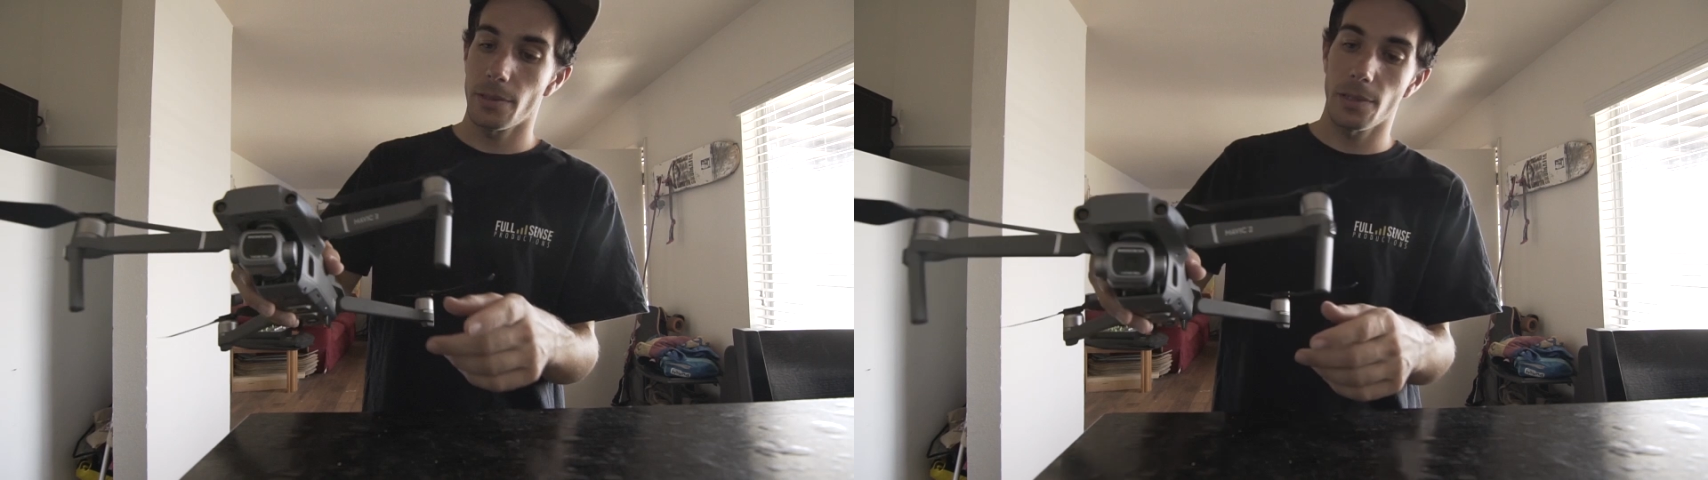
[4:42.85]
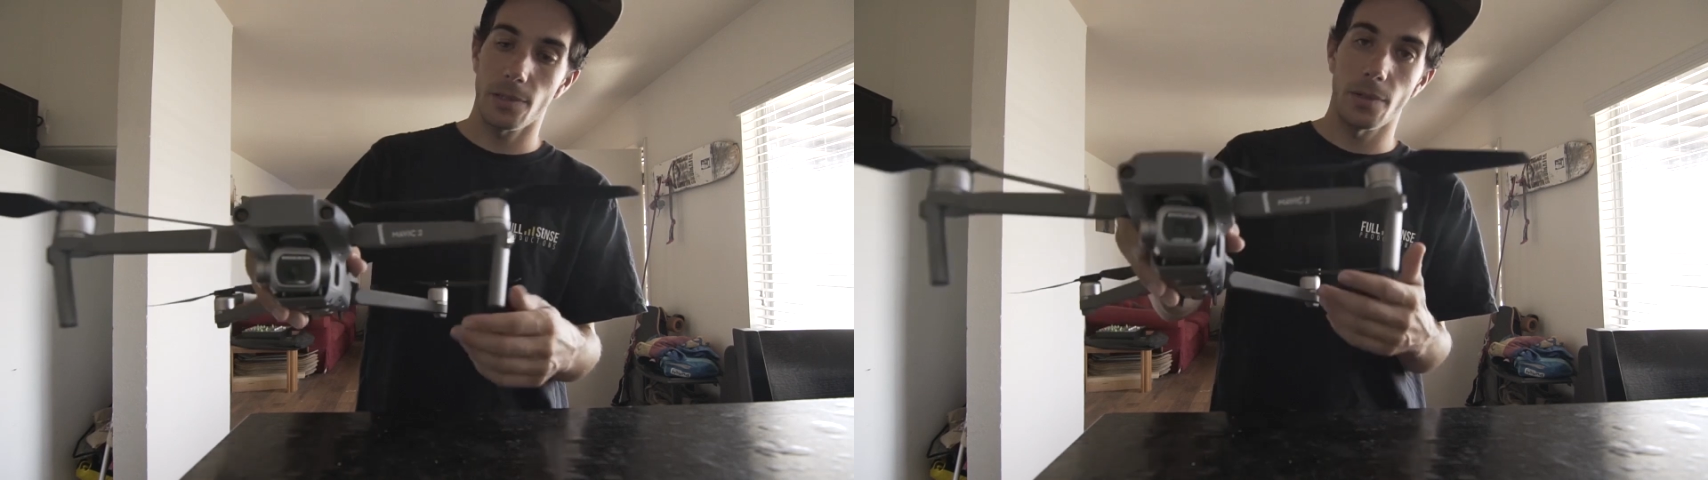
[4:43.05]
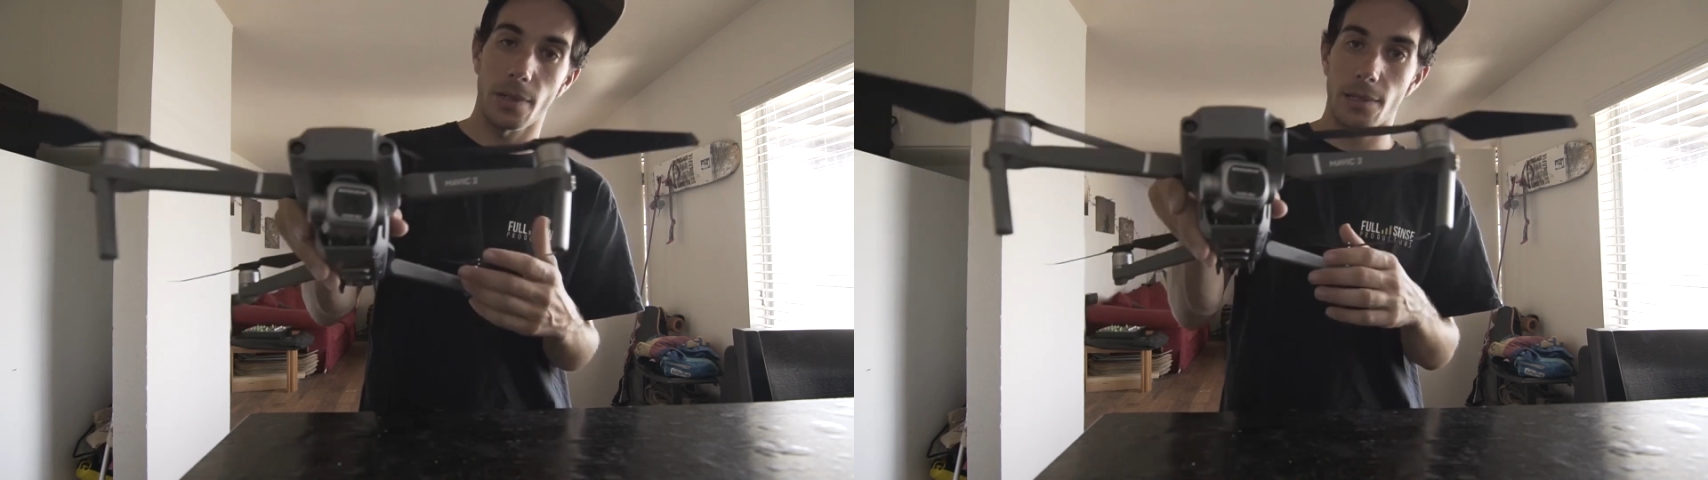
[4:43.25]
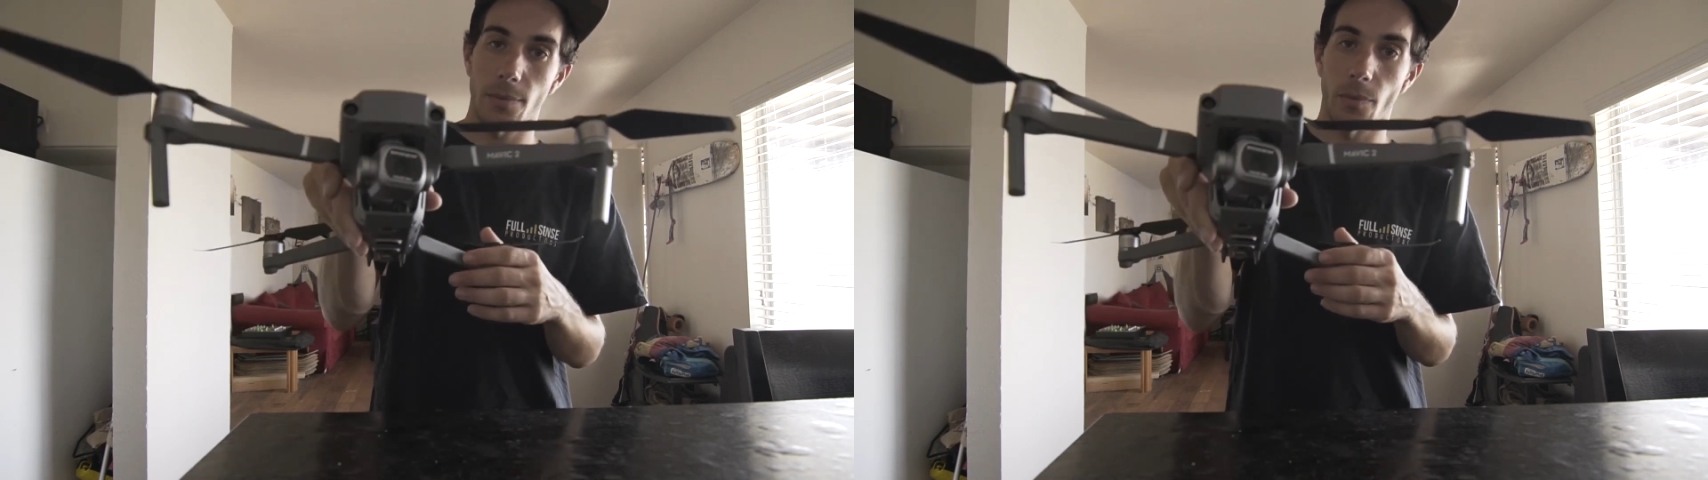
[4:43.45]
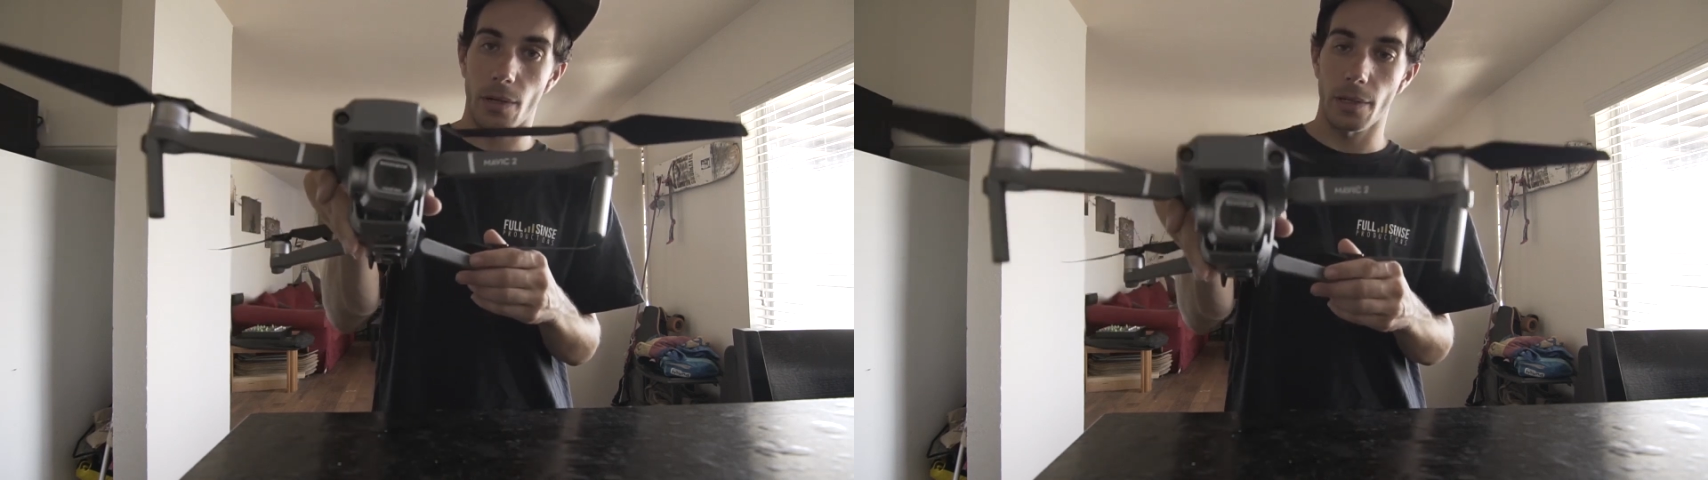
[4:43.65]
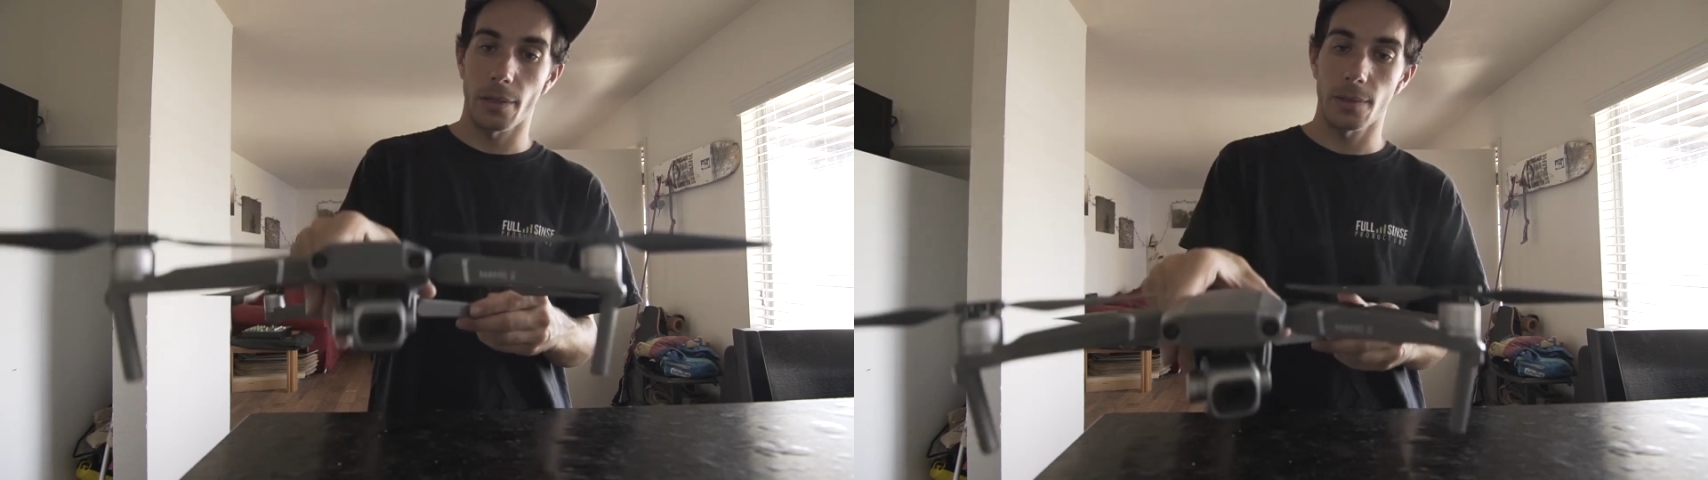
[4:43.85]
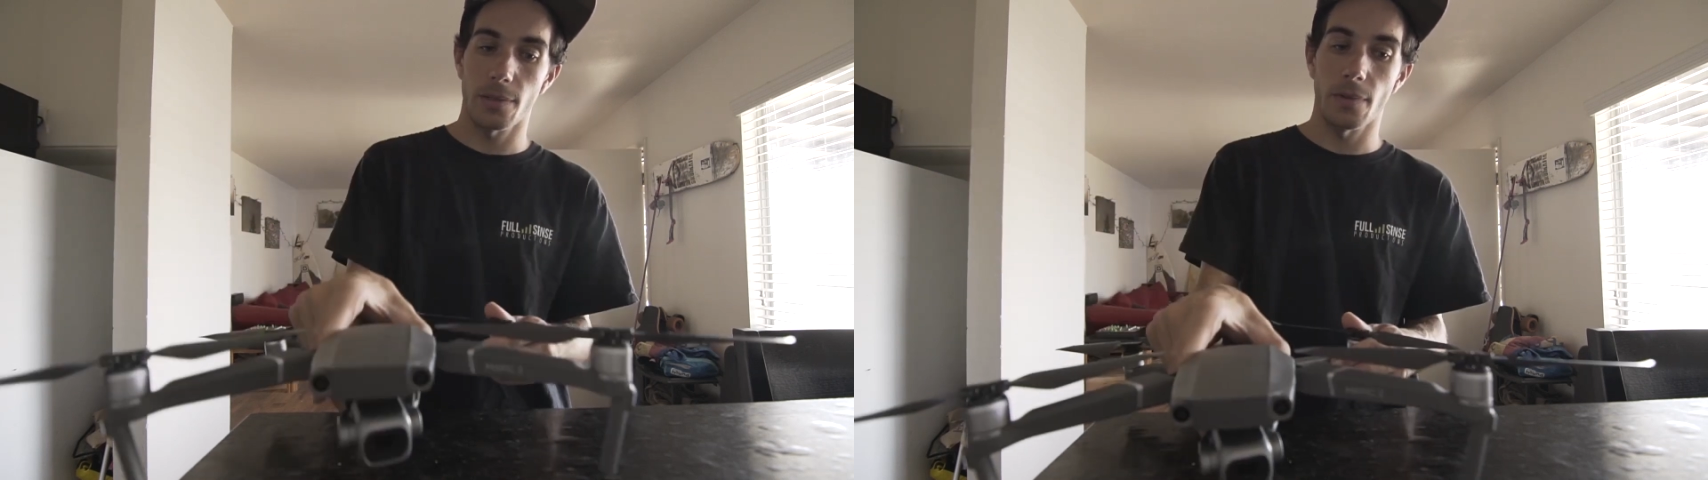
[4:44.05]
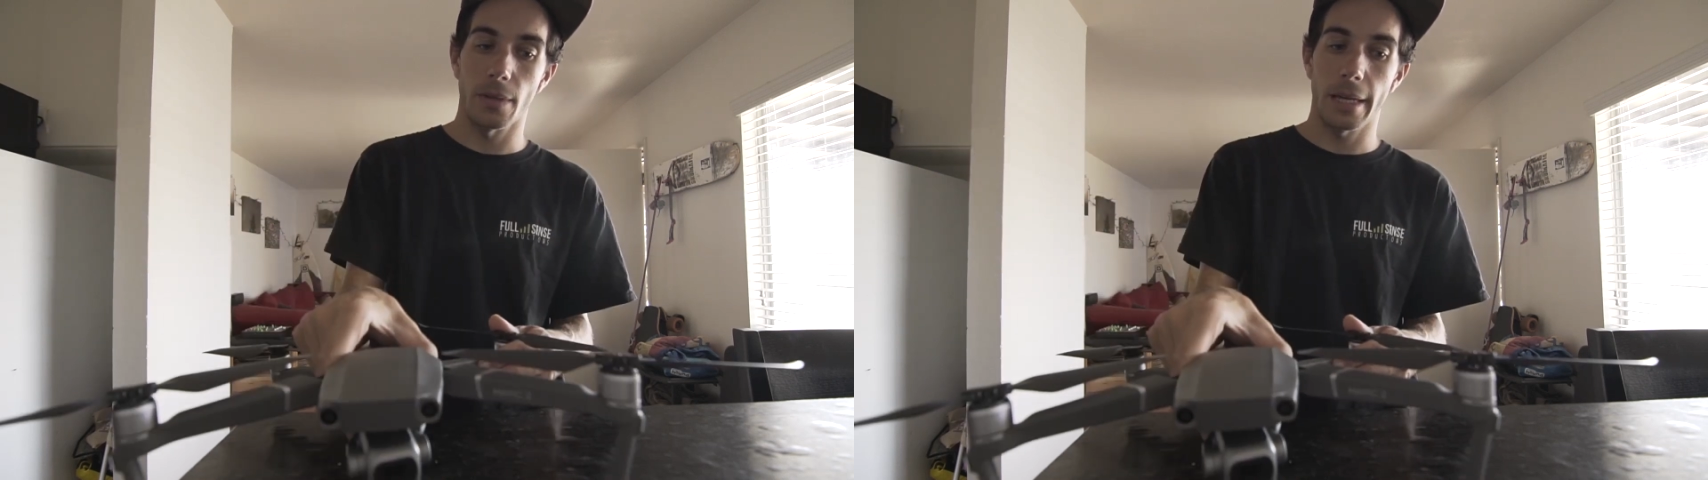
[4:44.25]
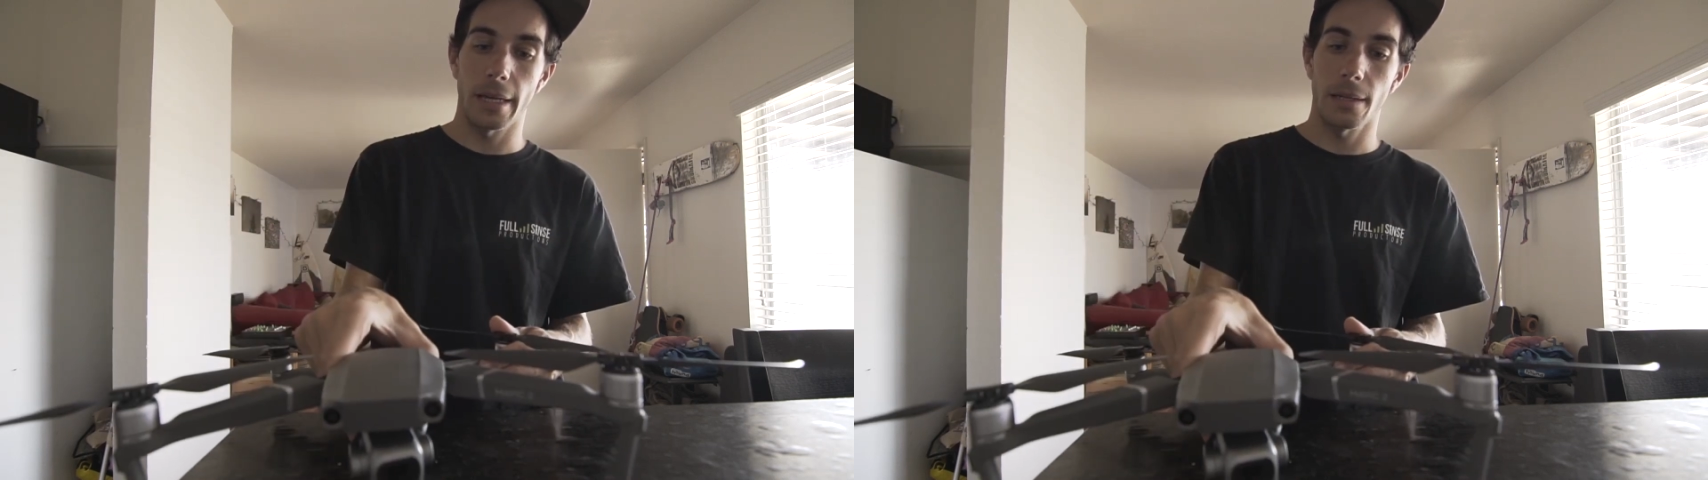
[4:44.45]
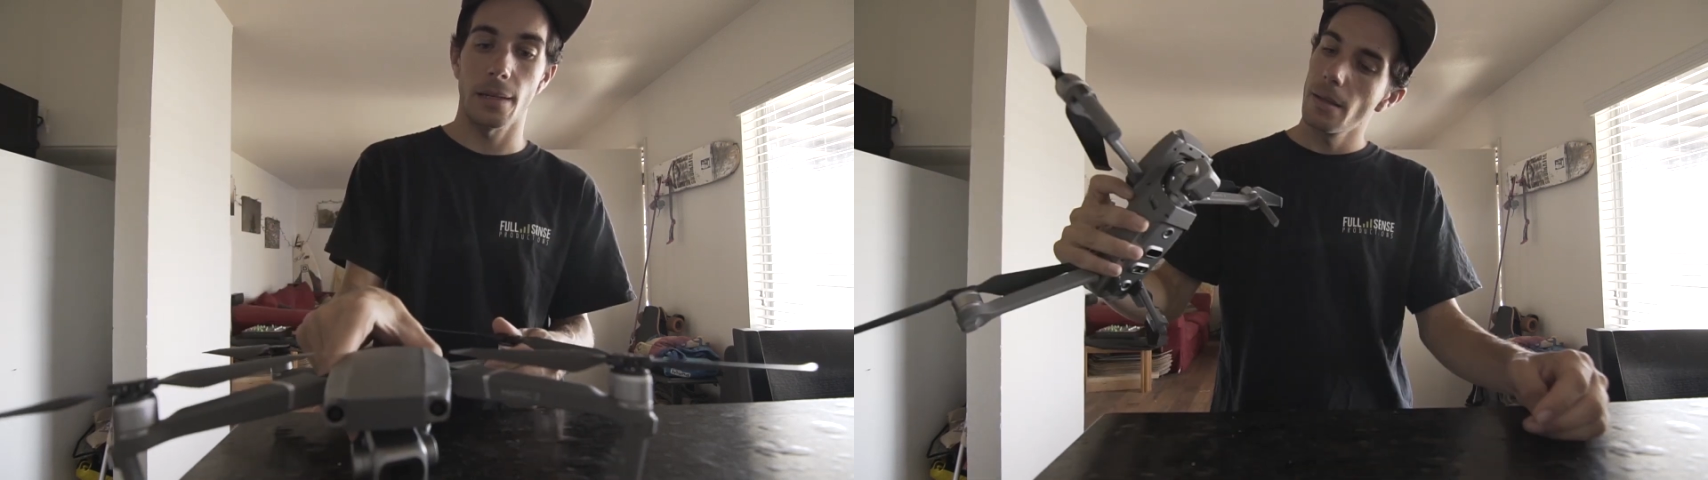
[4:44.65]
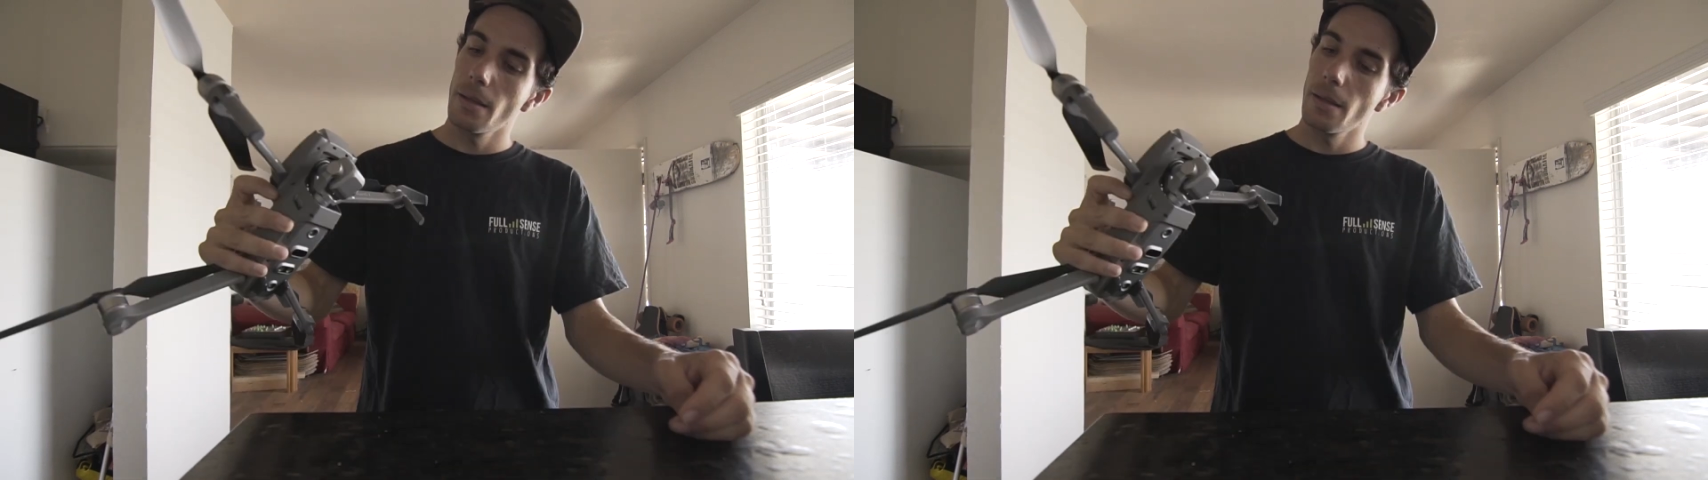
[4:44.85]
just so you get some more clearance if you land.